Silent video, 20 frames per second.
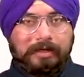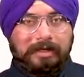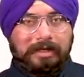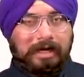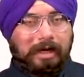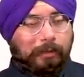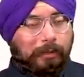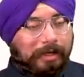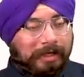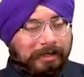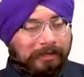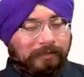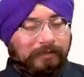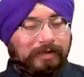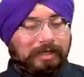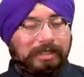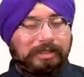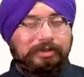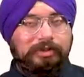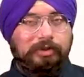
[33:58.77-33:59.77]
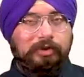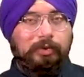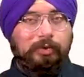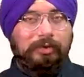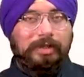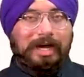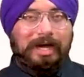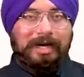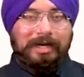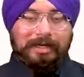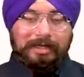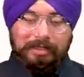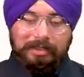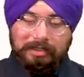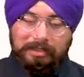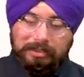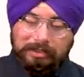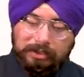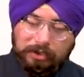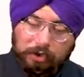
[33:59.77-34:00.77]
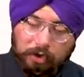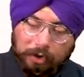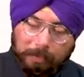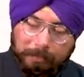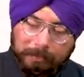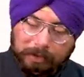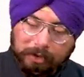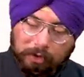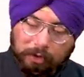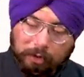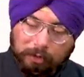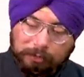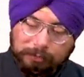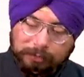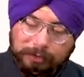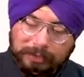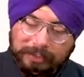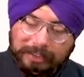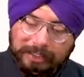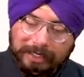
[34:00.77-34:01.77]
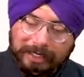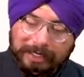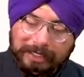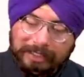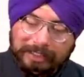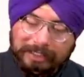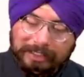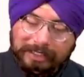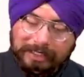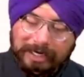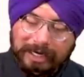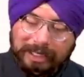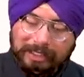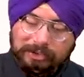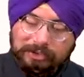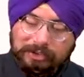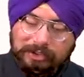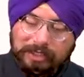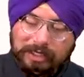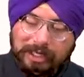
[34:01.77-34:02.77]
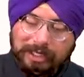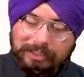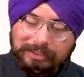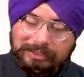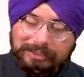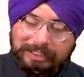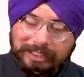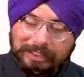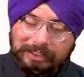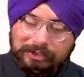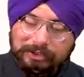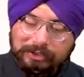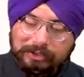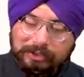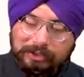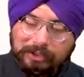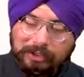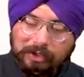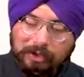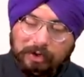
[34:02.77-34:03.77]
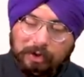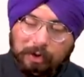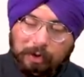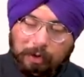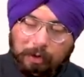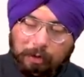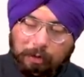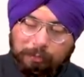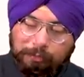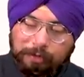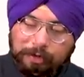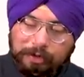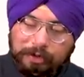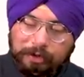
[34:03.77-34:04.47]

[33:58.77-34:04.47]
Now, in relation to that, the topic of internationalization of